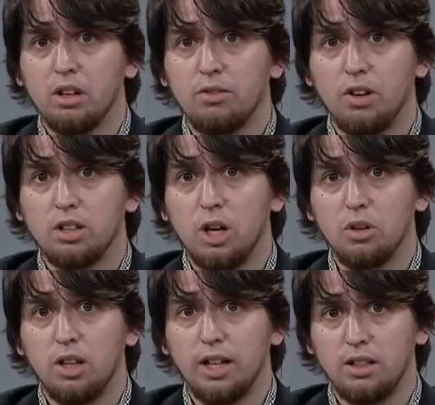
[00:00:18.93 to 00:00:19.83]
First, I would
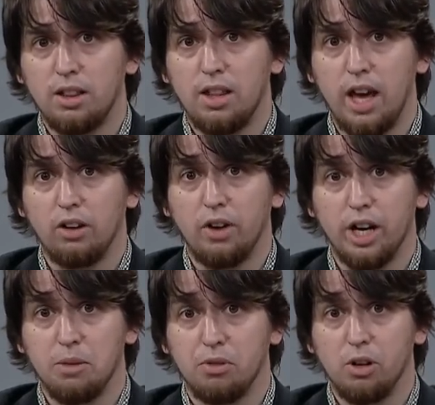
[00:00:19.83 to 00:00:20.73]
like to thank
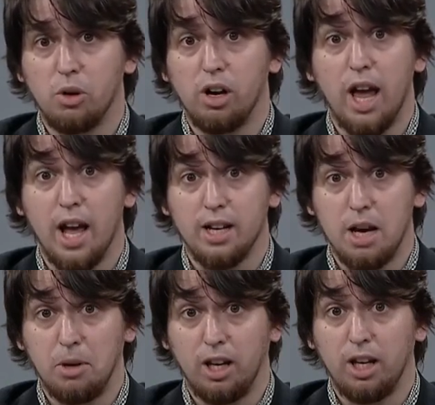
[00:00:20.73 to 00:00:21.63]
Randy Brewer and
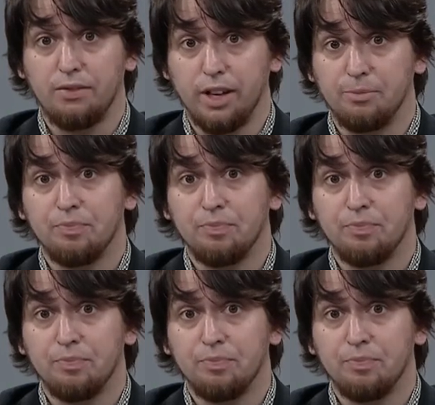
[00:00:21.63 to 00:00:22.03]
Debbie Heavey.